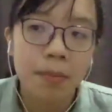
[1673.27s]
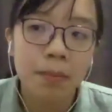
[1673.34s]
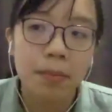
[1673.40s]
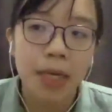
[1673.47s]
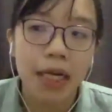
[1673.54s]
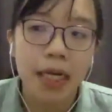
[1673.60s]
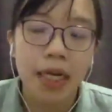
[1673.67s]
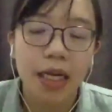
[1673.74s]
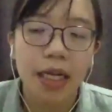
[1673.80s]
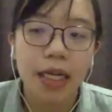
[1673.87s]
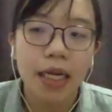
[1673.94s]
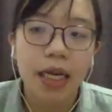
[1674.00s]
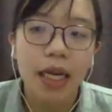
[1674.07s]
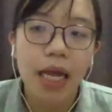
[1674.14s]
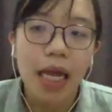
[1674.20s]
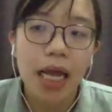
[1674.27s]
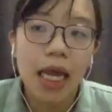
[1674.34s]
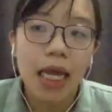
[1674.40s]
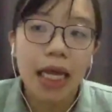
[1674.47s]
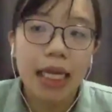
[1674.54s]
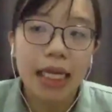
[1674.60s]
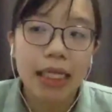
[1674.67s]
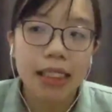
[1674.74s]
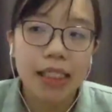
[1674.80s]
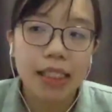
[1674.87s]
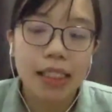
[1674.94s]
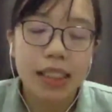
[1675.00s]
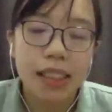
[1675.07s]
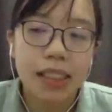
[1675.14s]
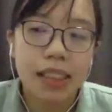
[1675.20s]
but
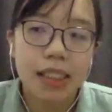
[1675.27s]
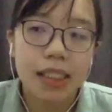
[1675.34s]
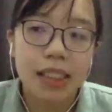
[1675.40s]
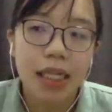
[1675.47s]
it's